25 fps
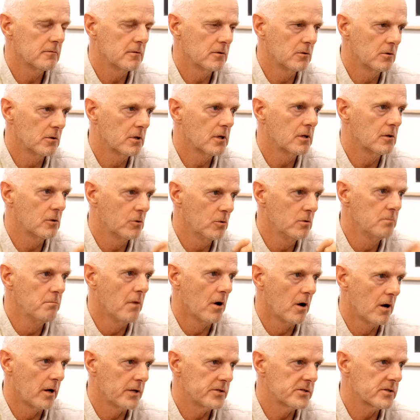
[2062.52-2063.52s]
good, good
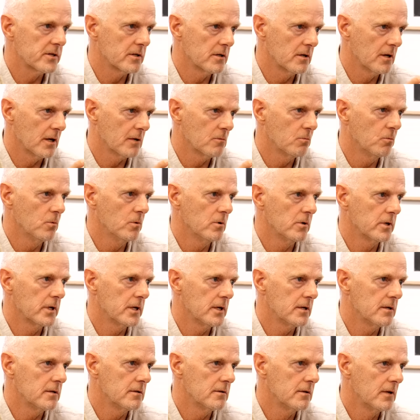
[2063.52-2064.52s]
minds at, at work
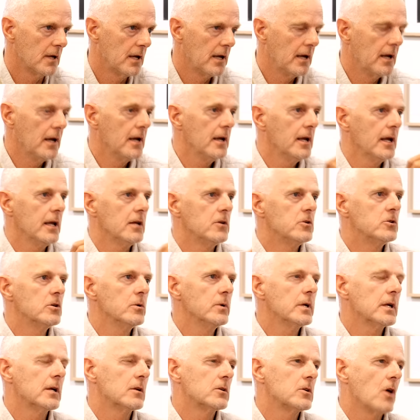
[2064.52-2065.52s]
in, in
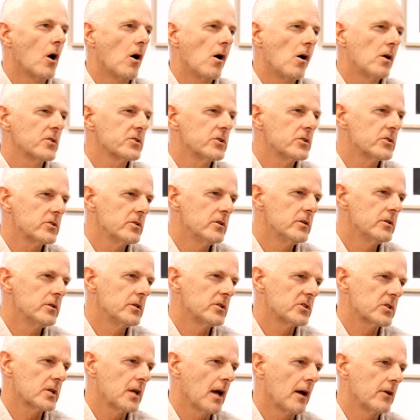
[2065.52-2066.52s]
doing a diocesan
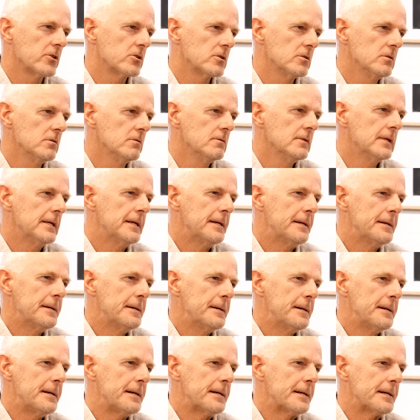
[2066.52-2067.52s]
discussion.
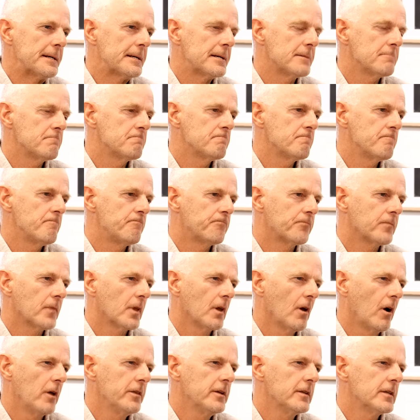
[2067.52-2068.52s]
Um,
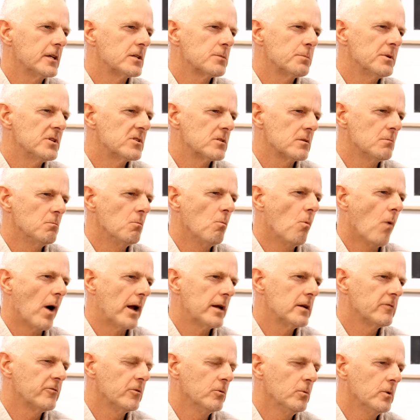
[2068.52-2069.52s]
I think there's been some
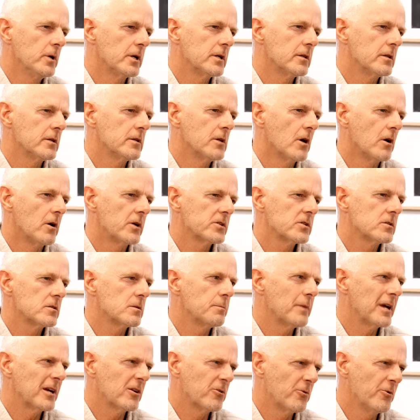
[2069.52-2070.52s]
wonderful work in the diocese
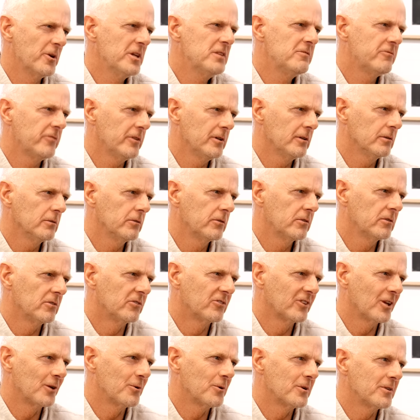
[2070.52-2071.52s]
about greenfields
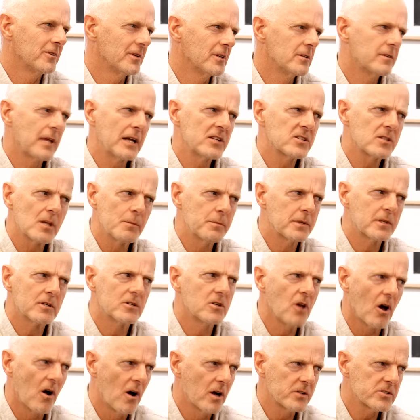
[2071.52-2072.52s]
and mm. so on. That's something
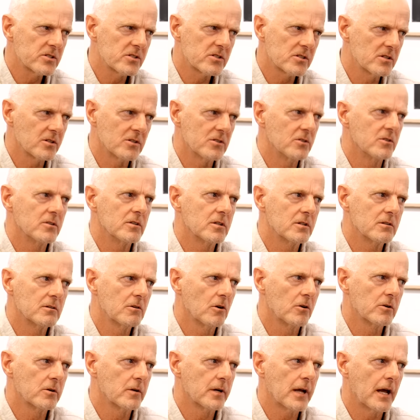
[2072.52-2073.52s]
the diocese can do that
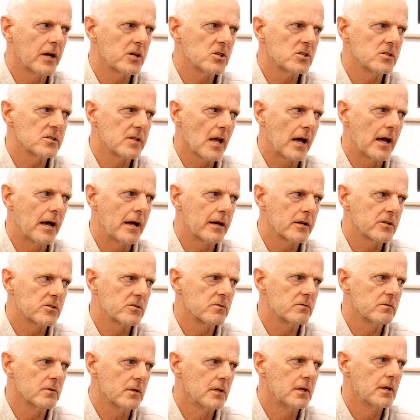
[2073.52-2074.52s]
congregations aren't. It's, it's
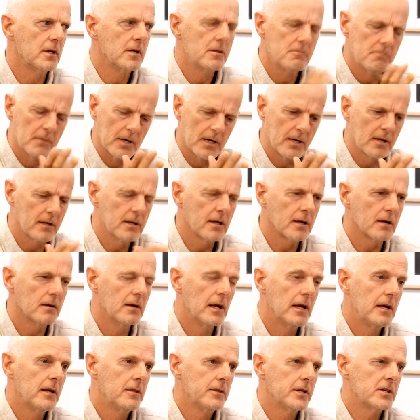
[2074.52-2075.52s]
magic, yeah. Yeah,
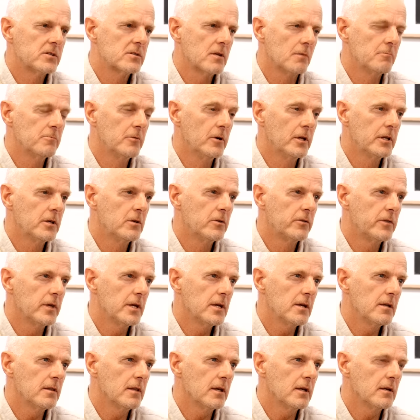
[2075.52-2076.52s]
there's some really good
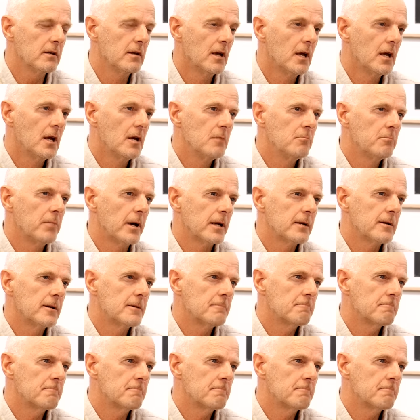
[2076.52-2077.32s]
thinking there. But